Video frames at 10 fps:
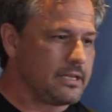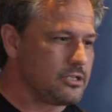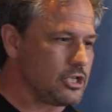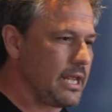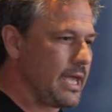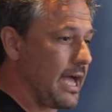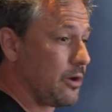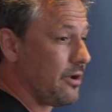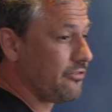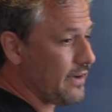
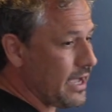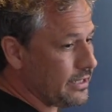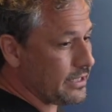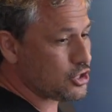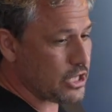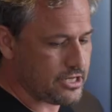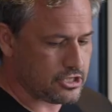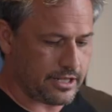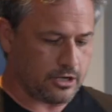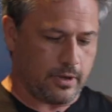GenAI, we're finding, is
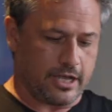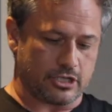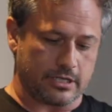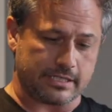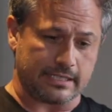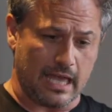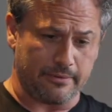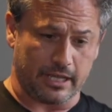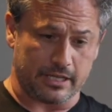changing that equation. It's allowing